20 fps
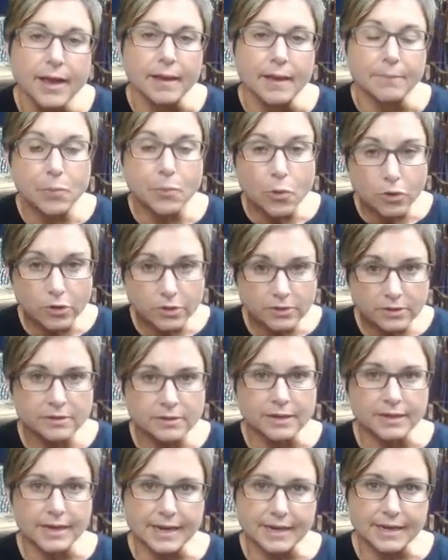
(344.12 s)

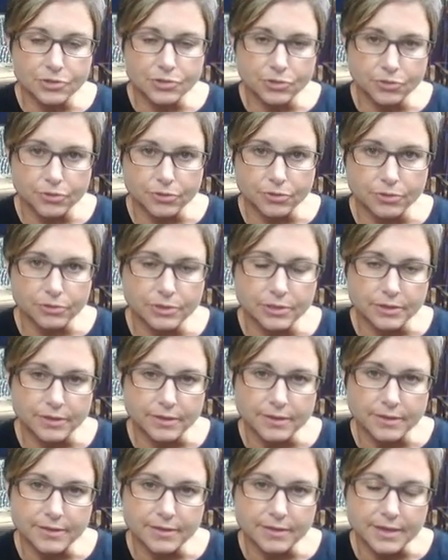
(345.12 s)
important and integral to
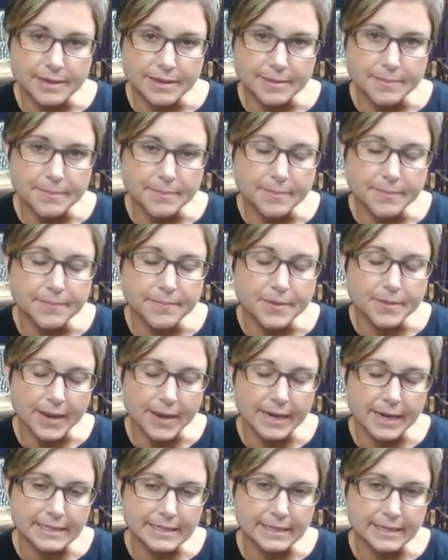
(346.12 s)
the theme, the
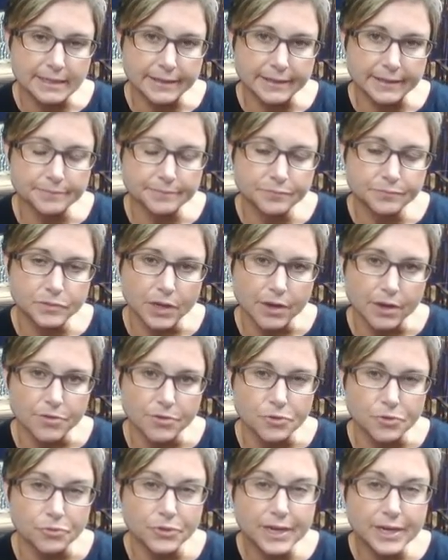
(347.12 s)
main idea of
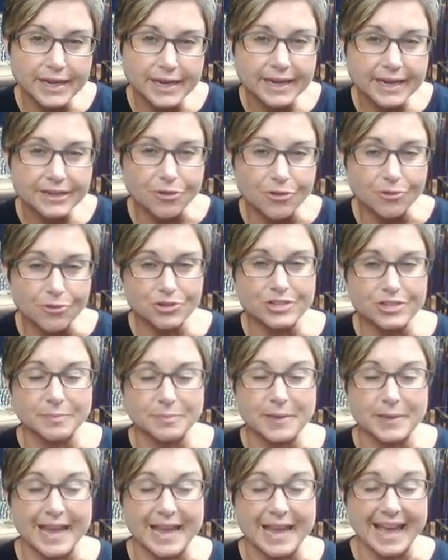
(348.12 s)
your reading. Don't
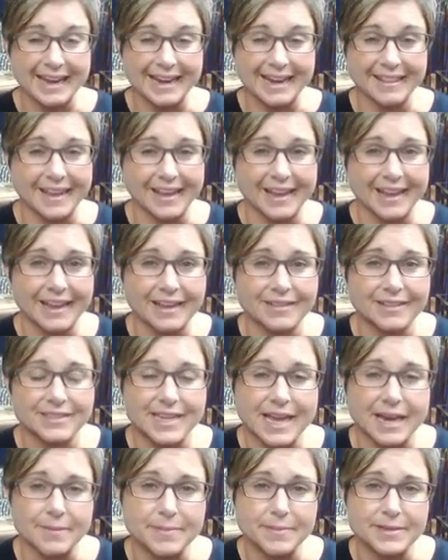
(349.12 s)
just pick anything. It's
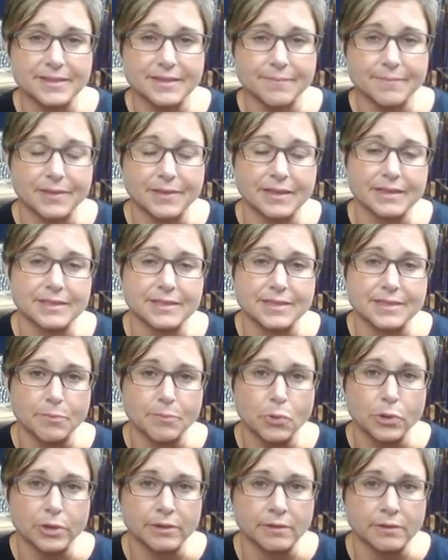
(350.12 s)
got to be something that's
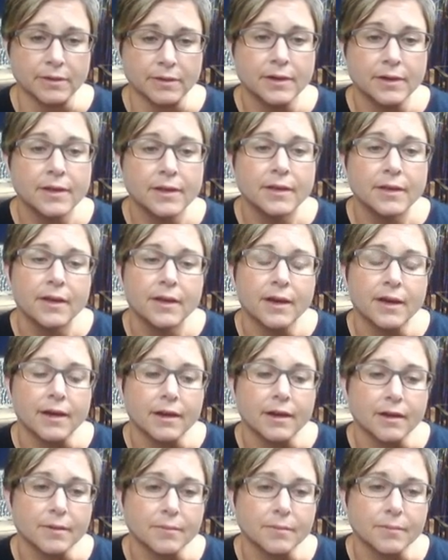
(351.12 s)
important,
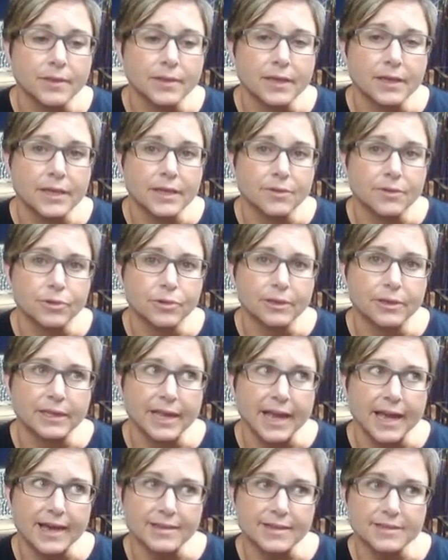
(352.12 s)
that
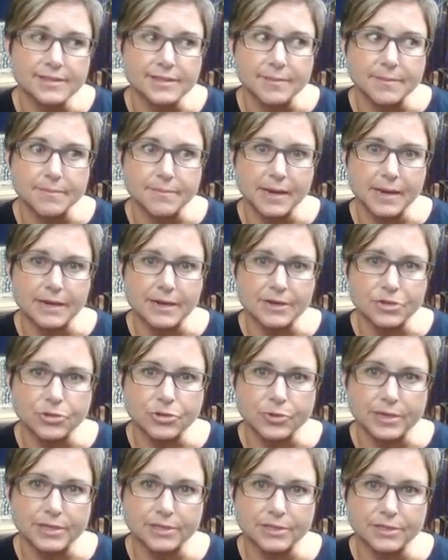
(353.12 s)
really has some meaning
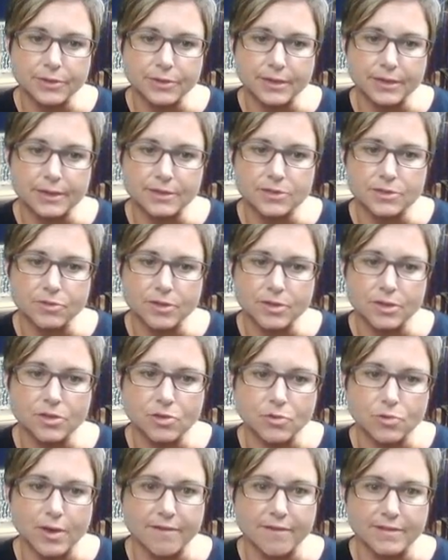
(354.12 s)
to it, so that
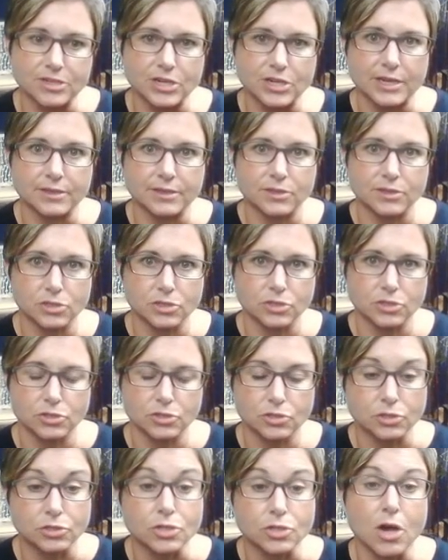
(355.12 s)
you have a chance
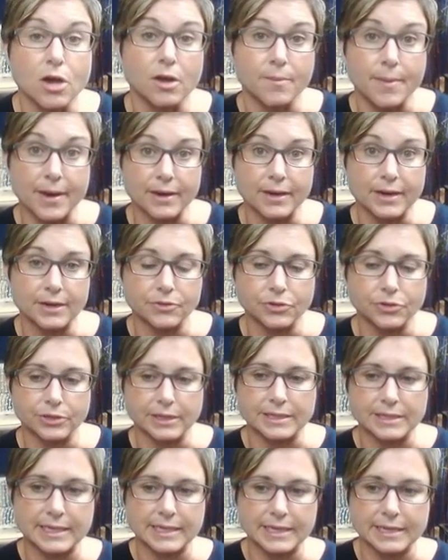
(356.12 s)
to talk about it and
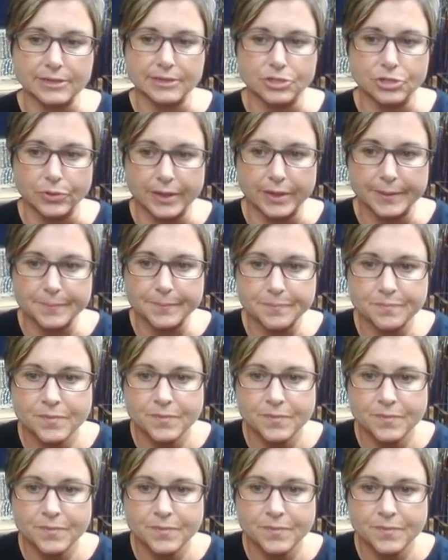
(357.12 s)
really dig into it.